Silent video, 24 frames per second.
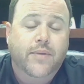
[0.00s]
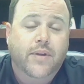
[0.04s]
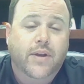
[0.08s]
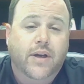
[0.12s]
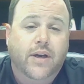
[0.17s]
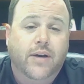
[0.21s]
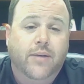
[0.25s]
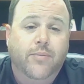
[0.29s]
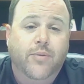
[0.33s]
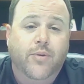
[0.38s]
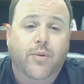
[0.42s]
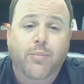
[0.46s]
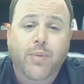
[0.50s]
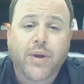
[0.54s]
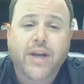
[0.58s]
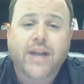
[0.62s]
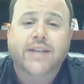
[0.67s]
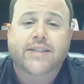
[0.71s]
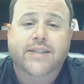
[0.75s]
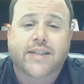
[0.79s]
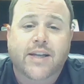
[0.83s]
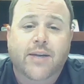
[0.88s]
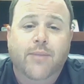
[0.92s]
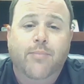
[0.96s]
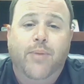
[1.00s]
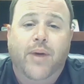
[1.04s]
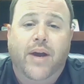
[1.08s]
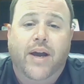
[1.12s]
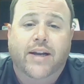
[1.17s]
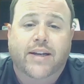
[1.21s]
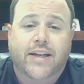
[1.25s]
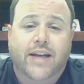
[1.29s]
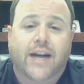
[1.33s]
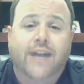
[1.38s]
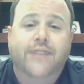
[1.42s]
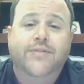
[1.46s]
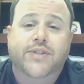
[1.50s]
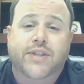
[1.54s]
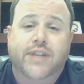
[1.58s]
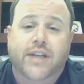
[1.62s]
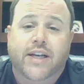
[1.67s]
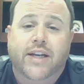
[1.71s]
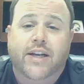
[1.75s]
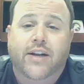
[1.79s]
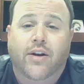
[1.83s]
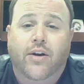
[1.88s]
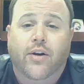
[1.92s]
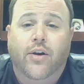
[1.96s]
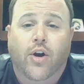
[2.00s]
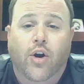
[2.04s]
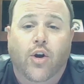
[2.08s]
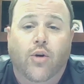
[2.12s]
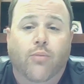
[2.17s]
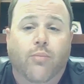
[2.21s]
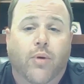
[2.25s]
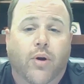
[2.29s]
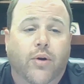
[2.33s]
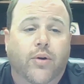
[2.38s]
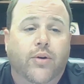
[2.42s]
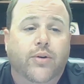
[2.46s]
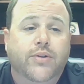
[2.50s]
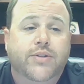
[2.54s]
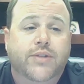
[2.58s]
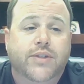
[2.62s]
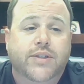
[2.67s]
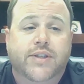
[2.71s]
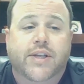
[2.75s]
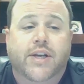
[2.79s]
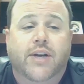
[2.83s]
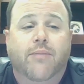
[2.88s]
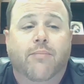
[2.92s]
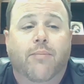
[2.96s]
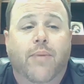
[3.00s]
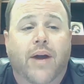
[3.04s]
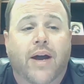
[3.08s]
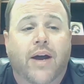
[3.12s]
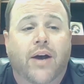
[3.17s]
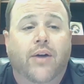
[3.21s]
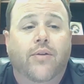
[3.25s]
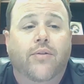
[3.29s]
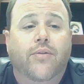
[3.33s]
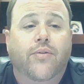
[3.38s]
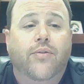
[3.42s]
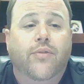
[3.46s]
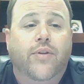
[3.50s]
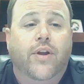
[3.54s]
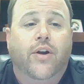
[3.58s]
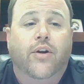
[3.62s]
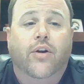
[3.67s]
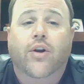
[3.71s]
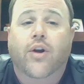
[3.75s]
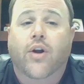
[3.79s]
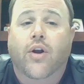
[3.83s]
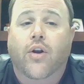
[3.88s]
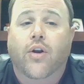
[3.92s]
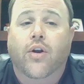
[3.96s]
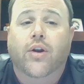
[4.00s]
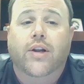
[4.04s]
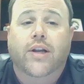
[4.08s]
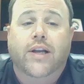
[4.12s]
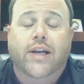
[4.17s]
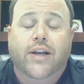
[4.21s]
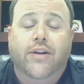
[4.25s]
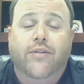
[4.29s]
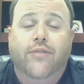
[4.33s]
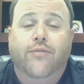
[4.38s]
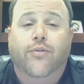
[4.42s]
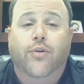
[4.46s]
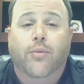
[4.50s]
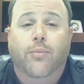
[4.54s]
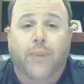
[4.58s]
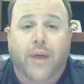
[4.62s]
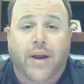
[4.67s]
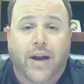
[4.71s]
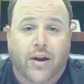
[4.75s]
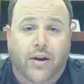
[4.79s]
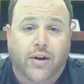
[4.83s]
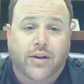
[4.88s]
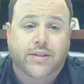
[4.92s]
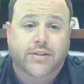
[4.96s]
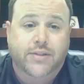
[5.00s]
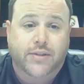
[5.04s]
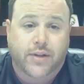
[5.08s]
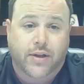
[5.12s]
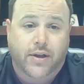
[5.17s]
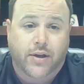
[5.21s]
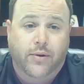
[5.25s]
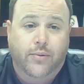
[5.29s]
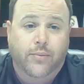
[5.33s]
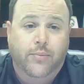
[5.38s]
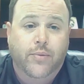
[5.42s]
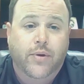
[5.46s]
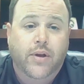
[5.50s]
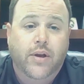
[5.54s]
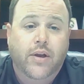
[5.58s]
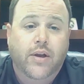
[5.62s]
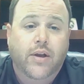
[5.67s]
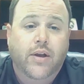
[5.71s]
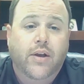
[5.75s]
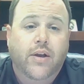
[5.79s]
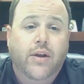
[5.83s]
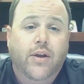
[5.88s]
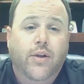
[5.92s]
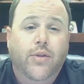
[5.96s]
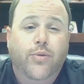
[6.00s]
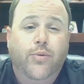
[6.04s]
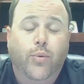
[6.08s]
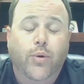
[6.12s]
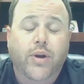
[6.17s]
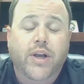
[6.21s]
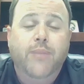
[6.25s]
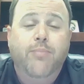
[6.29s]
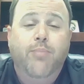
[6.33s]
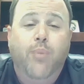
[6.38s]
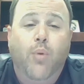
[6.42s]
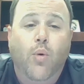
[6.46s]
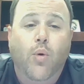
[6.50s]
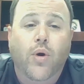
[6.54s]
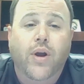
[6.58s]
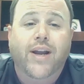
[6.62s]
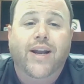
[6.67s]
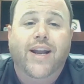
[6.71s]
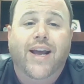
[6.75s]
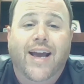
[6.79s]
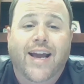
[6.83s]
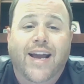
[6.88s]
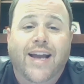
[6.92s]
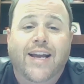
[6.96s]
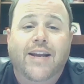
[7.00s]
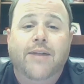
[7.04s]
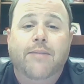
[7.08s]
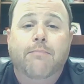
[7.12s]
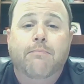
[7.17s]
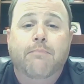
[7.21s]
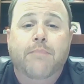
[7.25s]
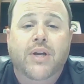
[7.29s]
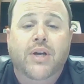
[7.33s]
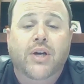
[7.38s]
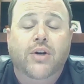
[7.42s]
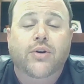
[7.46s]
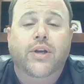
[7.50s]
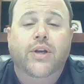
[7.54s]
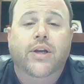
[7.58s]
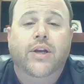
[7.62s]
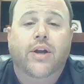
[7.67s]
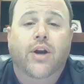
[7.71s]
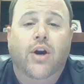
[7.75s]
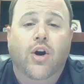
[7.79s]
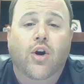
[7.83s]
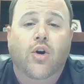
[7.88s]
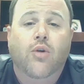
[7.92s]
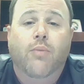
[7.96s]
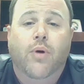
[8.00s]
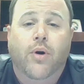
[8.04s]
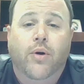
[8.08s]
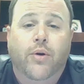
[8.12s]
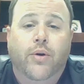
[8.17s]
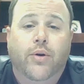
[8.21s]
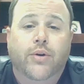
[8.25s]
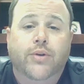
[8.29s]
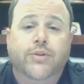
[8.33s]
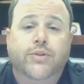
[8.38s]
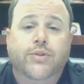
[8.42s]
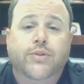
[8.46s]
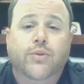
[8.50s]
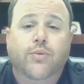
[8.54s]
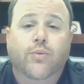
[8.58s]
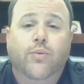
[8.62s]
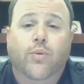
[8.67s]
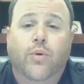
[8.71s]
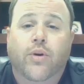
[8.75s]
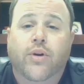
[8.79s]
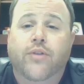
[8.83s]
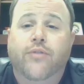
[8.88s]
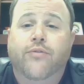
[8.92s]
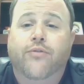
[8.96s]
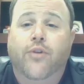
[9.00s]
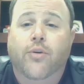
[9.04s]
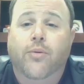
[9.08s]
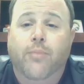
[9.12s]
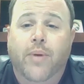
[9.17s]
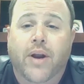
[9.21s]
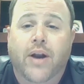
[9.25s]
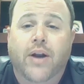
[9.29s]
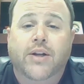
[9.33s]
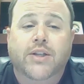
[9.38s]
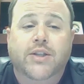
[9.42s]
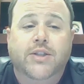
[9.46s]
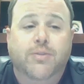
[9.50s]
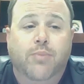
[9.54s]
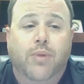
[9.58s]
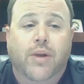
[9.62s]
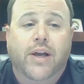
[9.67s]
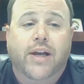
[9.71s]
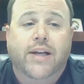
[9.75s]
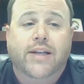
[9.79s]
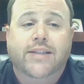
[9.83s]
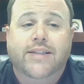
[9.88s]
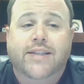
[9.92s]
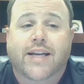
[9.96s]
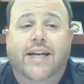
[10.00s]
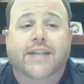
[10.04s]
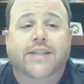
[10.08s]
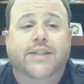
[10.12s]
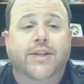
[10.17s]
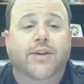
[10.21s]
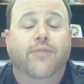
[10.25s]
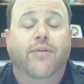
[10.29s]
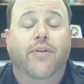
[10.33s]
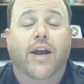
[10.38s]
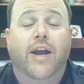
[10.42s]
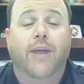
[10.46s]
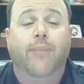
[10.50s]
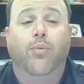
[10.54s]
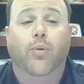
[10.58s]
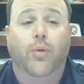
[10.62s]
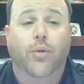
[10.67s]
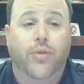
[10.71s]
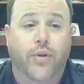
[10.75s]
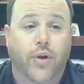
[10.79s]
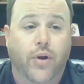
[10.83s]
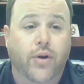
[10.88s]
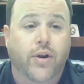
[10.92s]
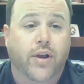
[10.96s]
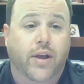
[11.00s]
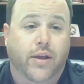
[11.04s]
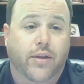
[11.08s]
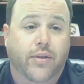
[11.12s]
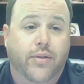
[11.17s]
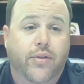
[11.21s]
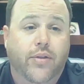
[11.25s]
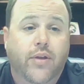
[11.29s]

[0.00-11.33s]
The biggest impact I've seen on homeowners is the amount that are currently in forbearance, though. 3.8 million homeowners were in forbearance plans as of April 30th.